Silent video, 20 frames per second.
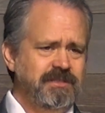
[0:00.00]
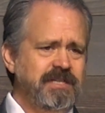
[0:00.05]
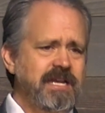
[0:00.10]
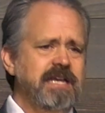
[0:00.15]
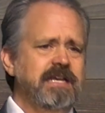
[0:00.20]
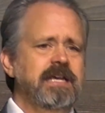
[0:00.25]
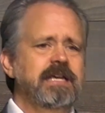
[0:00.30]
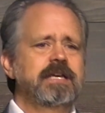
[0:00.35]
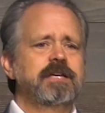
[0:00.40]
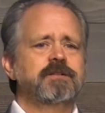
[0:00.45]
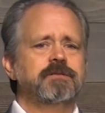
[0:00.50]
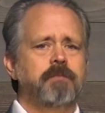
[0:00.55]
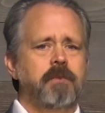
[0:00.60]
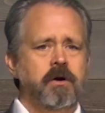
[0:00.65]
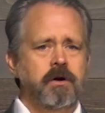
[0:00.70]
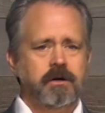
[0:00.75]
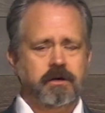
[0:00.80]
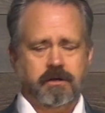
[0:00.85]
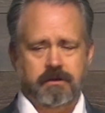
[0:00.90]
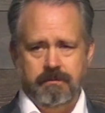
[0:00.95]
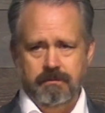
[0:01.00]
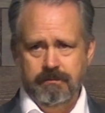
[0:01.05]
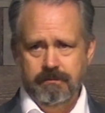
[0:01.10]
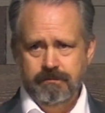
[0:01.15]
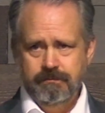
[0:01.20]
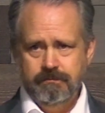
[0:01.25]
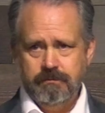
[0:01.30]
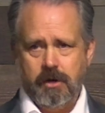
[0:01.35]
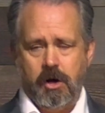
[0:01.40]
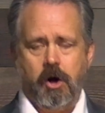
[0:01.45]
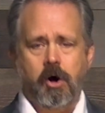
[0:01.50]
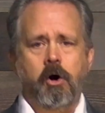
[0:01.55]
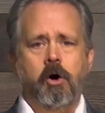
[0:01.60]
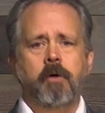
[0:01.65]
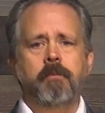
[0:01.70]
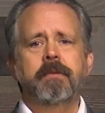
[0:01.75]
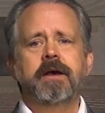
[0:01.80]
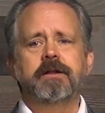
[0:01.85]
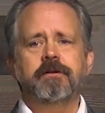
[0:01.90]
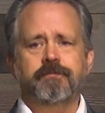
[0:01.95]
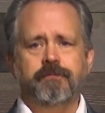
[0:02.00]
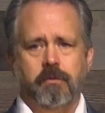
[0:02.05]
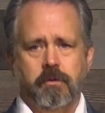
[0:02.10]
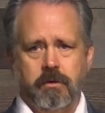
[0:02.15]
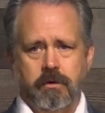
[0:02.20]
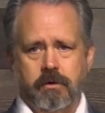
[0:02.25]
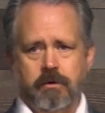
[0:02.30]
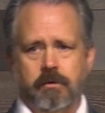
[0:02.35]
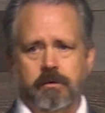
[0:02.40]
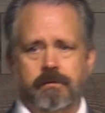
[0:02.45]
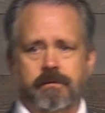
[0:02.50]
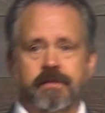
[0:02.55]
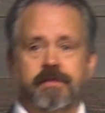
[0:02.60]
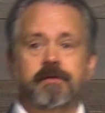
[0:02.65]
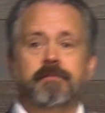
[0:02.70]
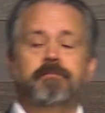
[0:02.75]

taking his mark, all metaphorical.